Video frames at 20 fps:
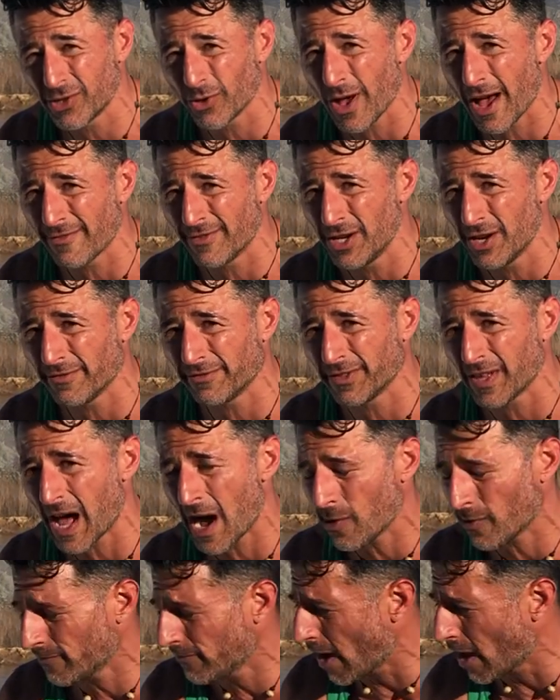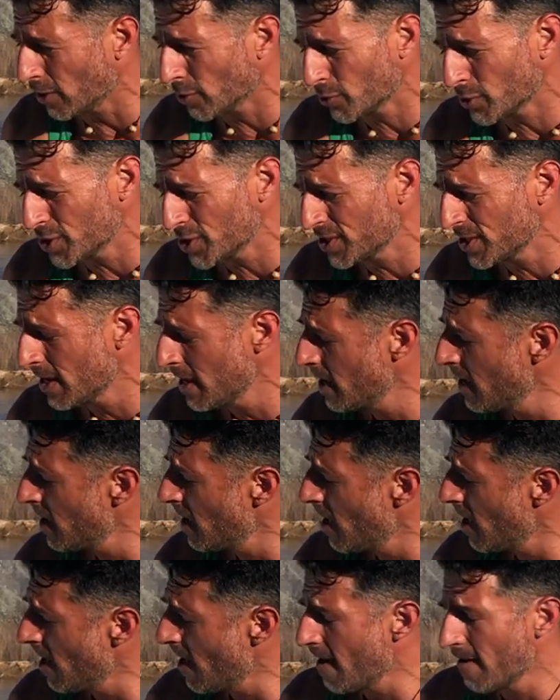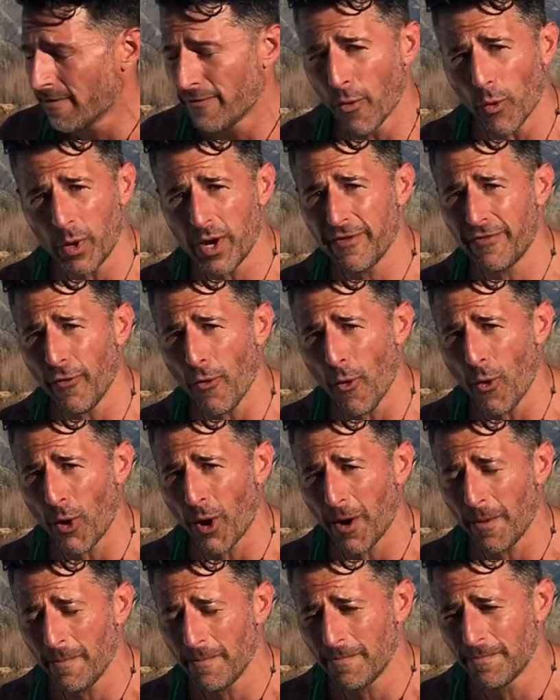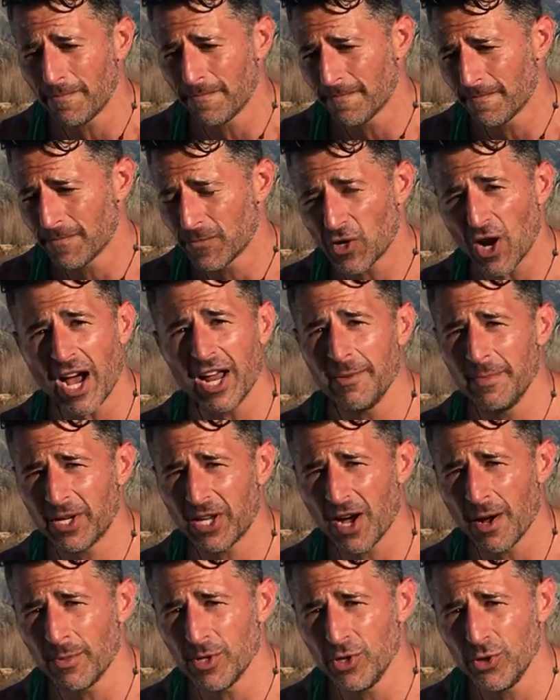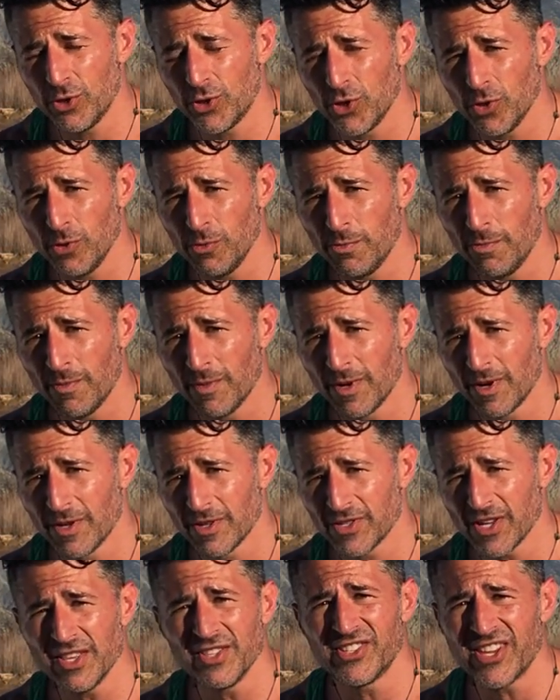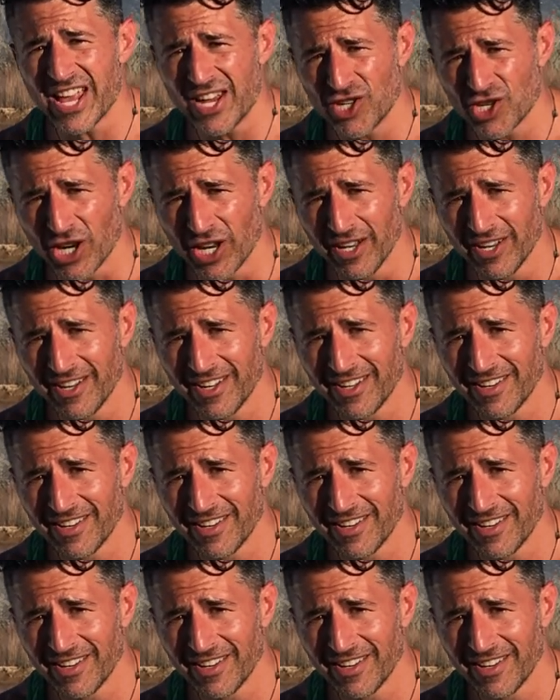until I have enough followers. 44, trying to become a YouTube sensation.